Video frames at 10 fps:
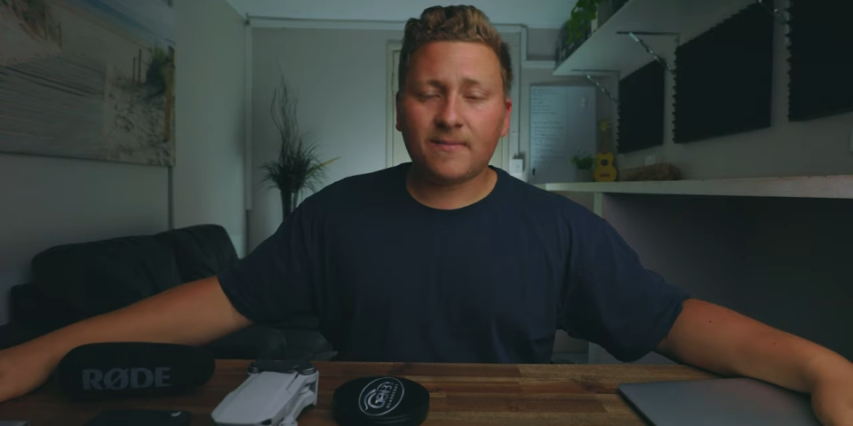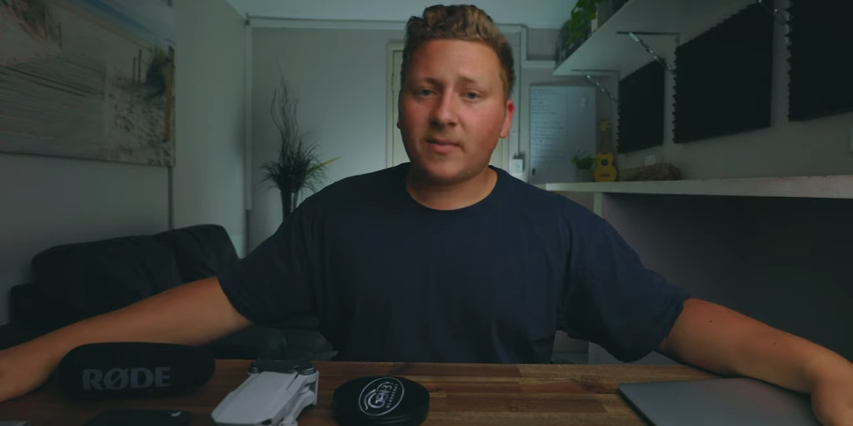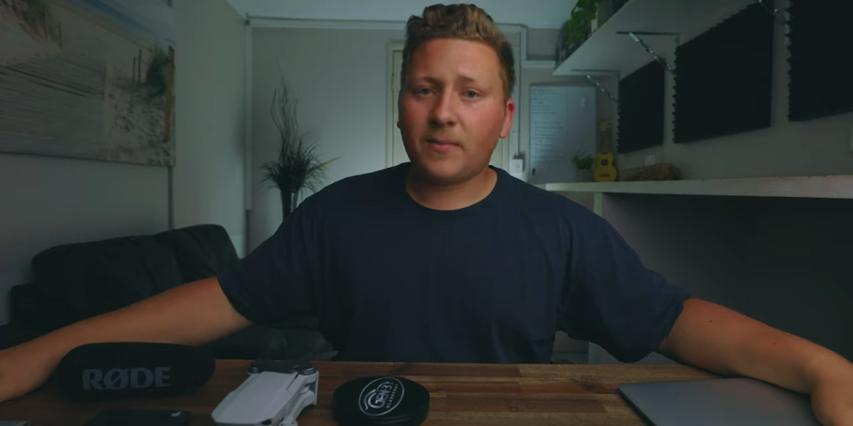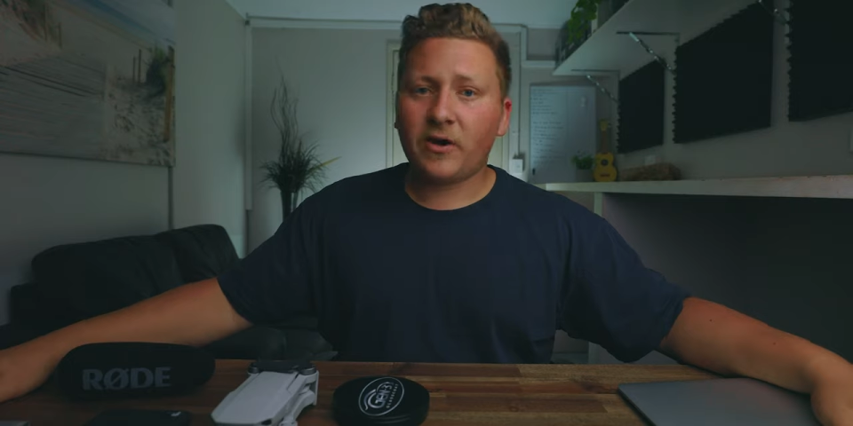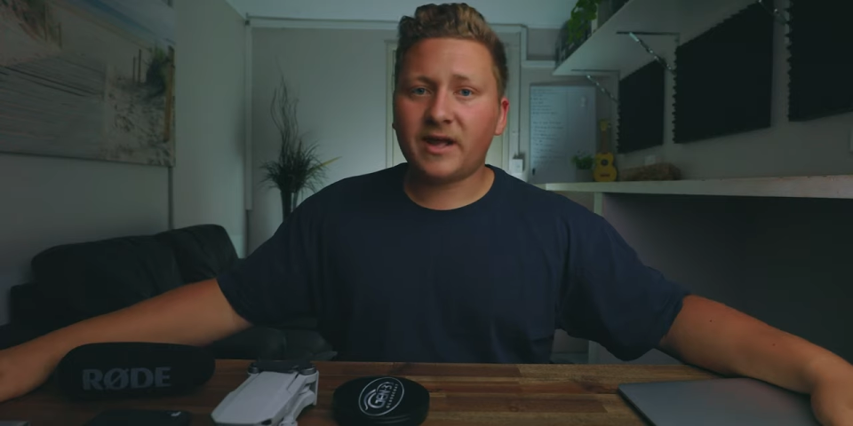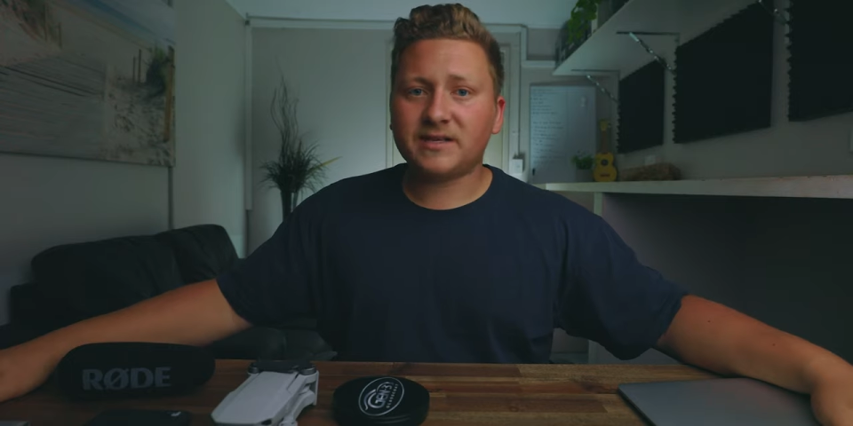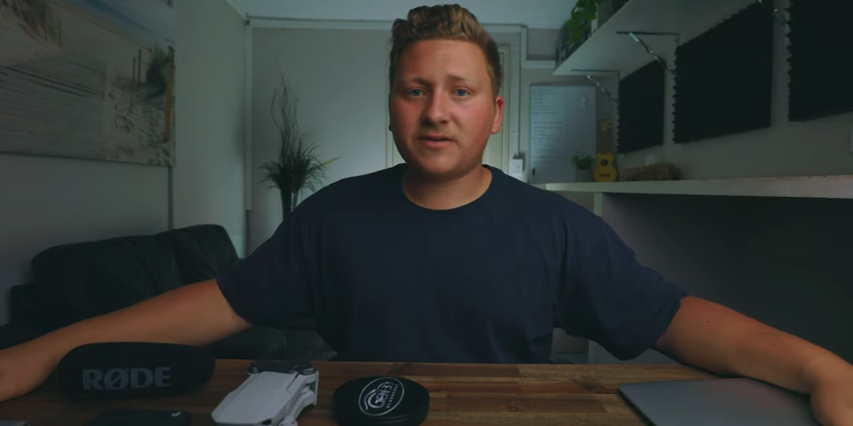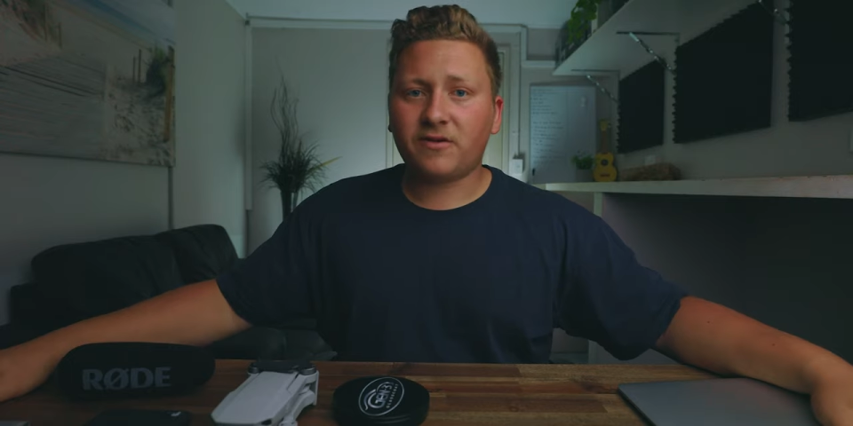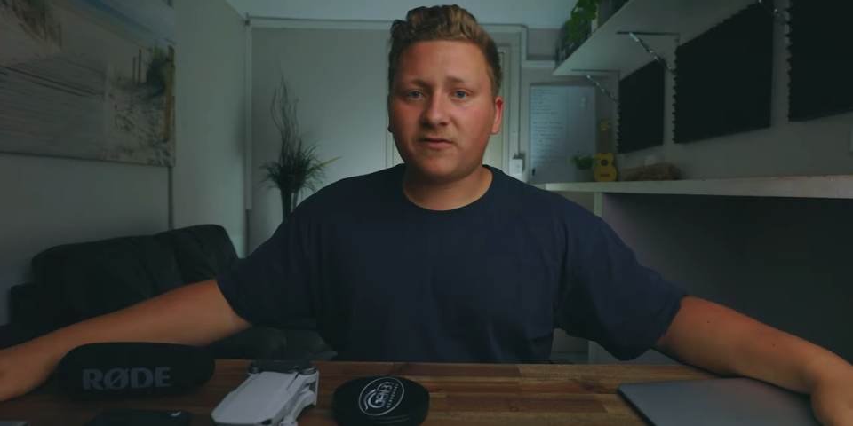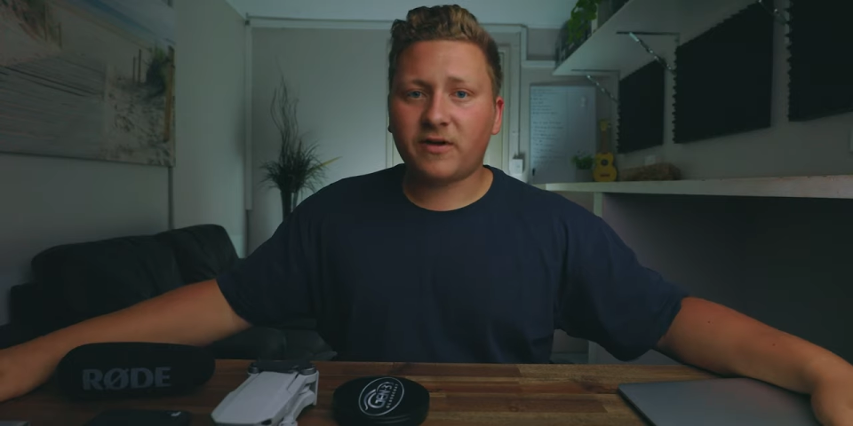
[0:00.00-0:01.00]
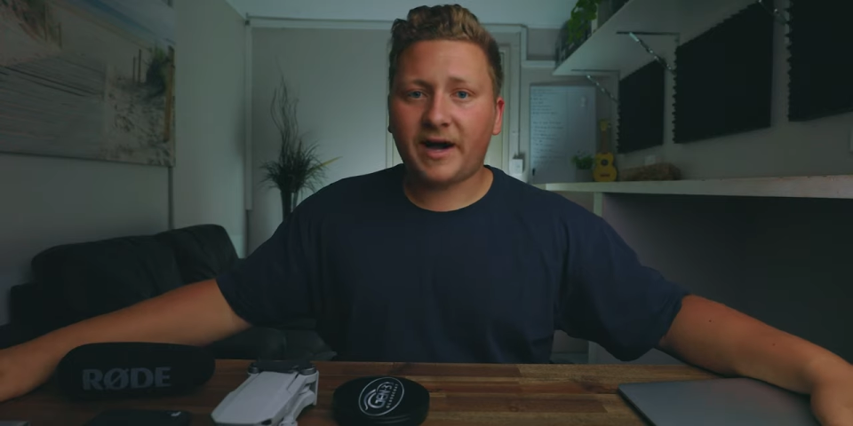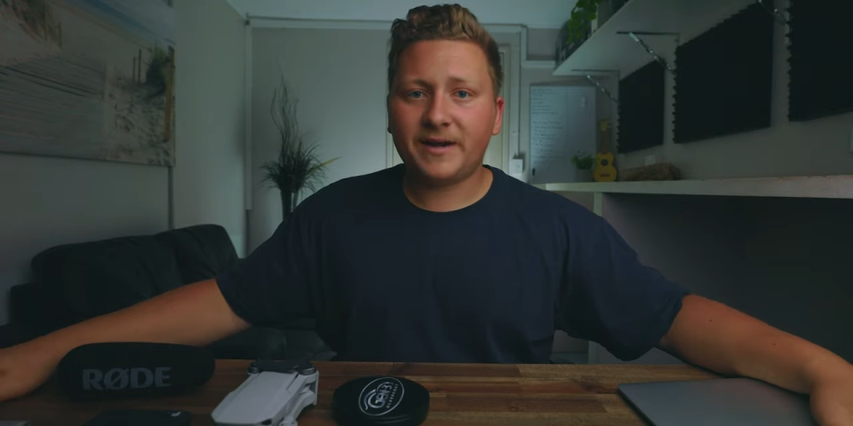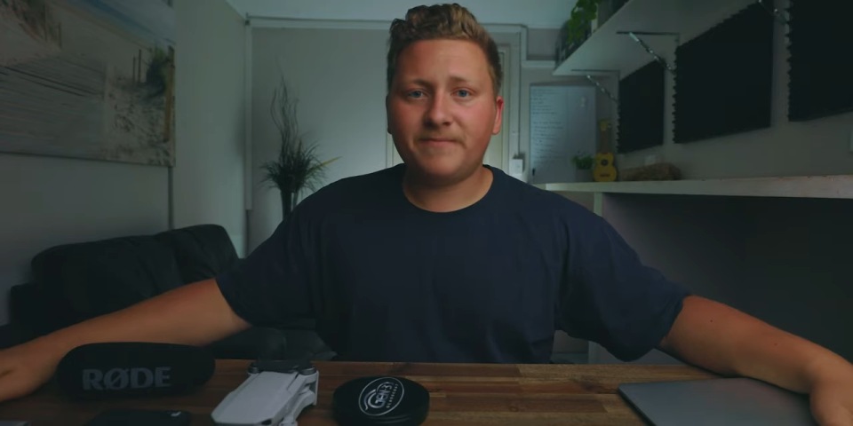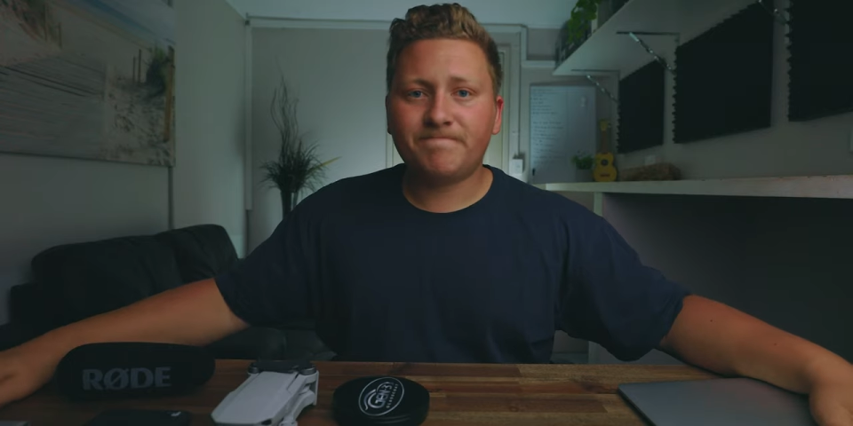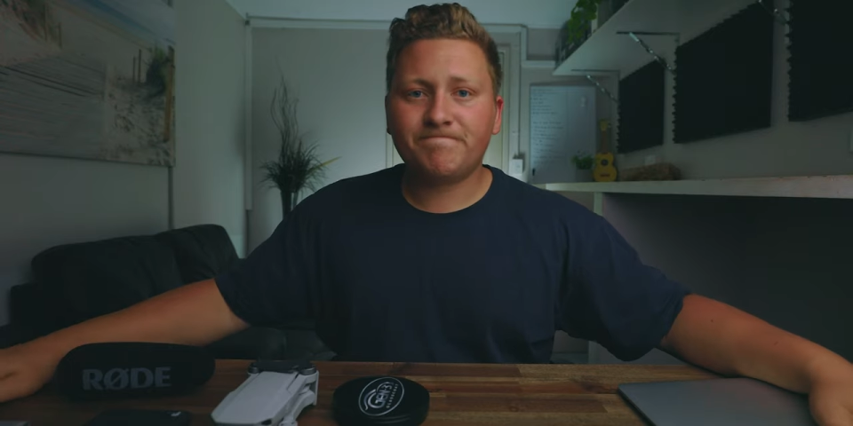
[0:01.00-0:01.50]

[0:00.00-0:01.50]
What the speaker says: my brain's a little fried.